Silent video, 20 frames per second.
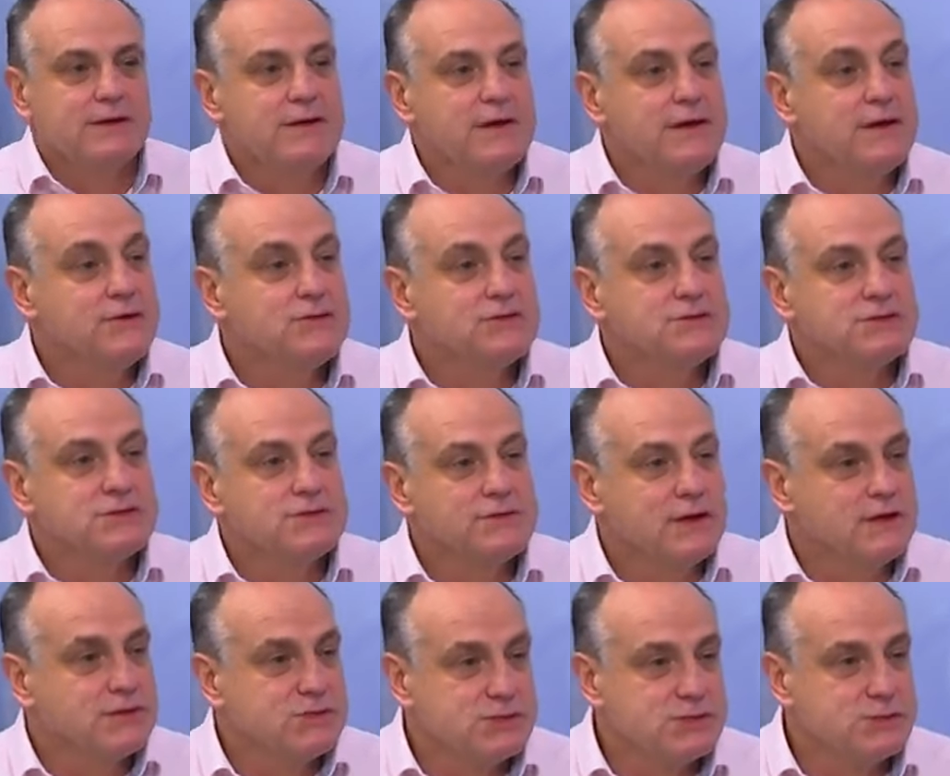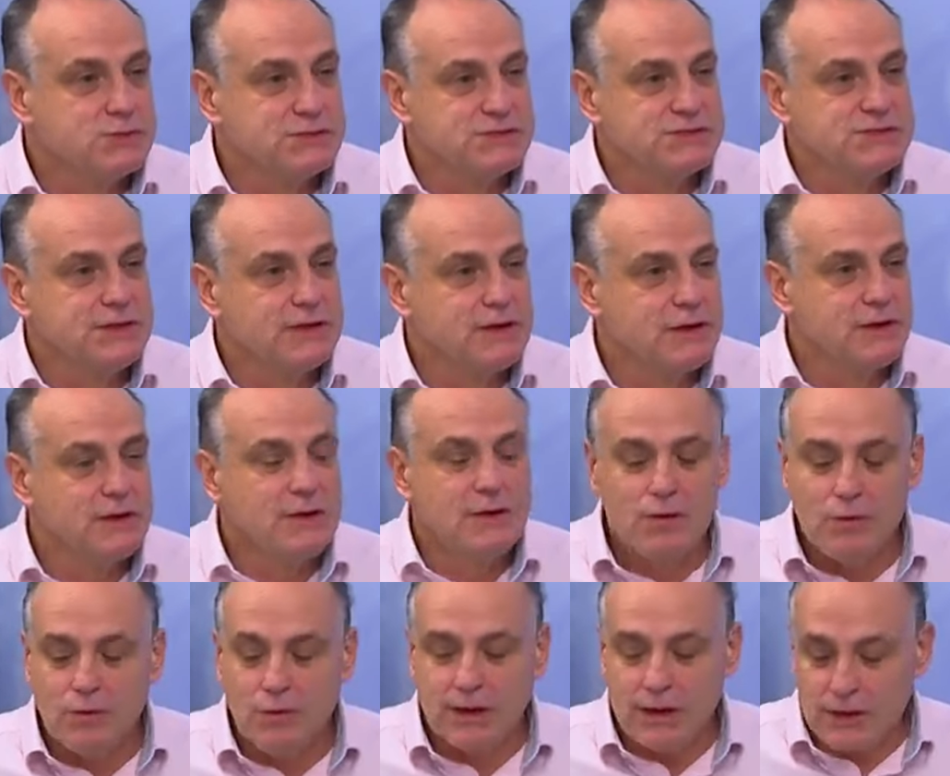He used crowdsourcing
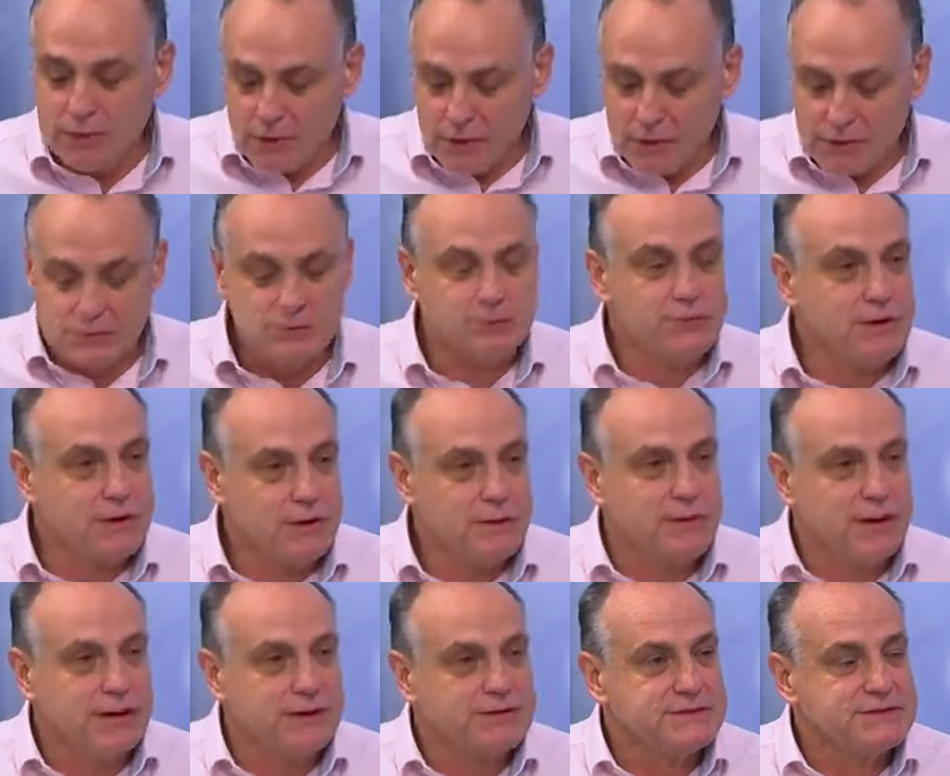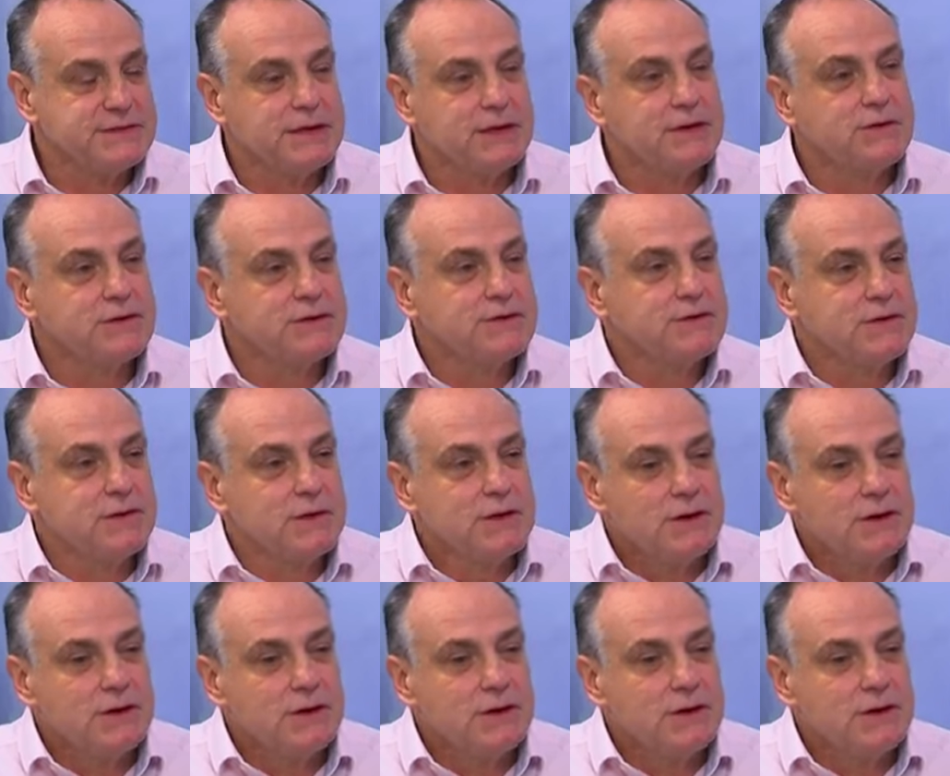when he wrote a book about it, and he got